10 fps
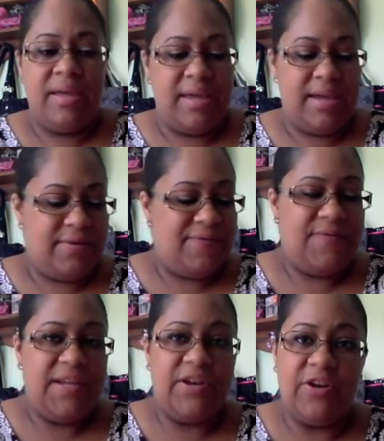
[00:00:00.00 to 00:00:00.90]
and
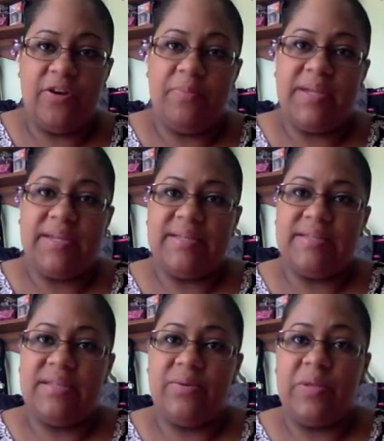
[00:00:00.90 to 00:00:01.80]
feed her,
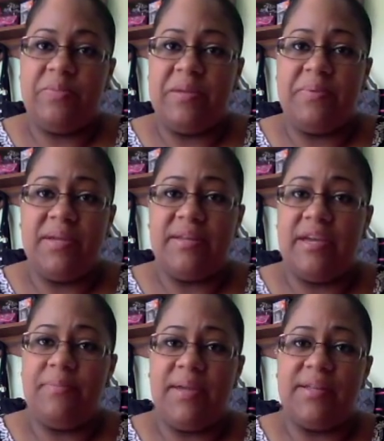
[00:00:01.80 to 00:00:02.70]
because with me being
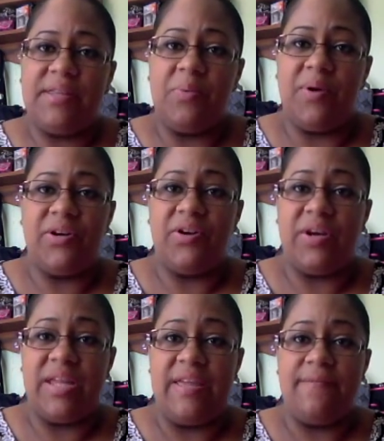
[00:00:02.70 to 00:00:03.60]
diabetic, they wanted her
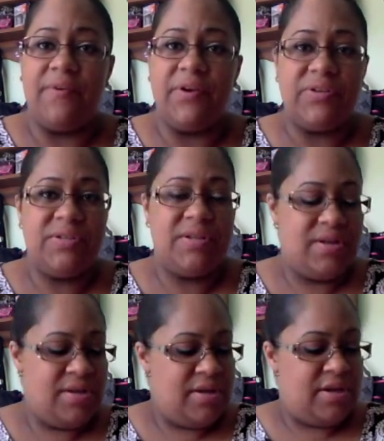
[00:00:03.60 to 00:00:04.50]
to eat first,
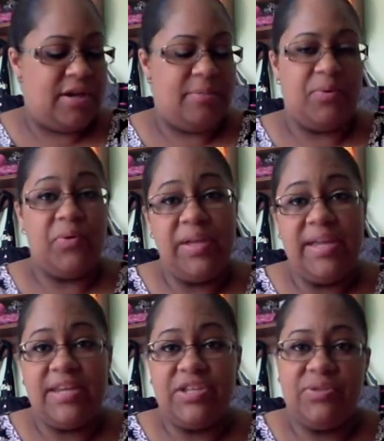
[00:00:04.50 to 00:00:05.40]
or
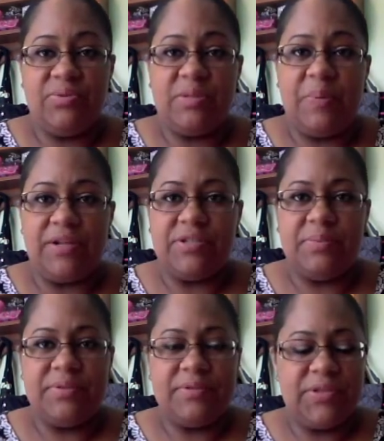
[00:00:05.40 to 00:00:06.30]
eat as soon as
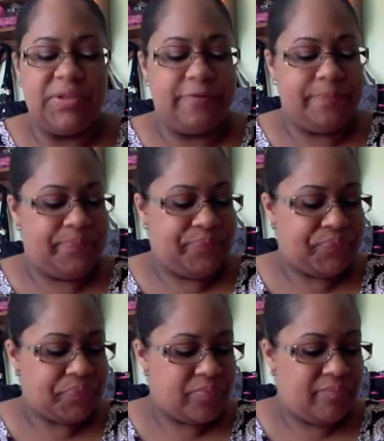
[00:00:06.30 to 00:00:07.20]
possible. So
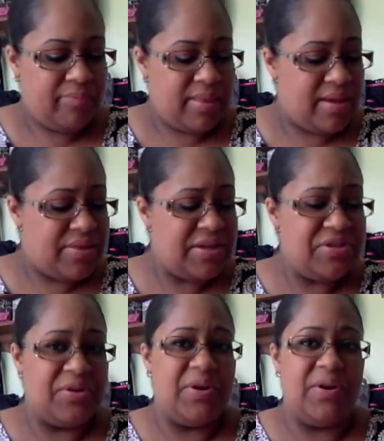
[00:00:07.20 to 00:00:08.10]
they
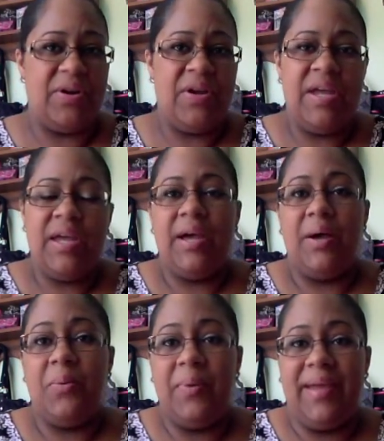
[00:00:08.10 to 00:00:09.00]
took her
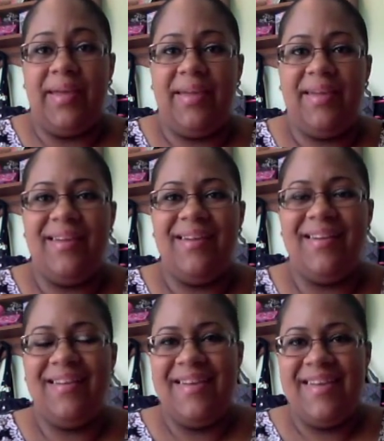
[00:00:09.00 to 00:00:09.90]
away
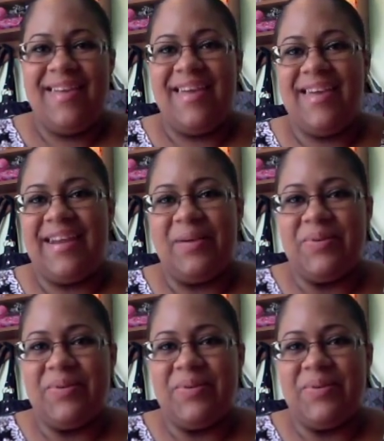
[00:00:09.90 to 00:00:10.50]
and I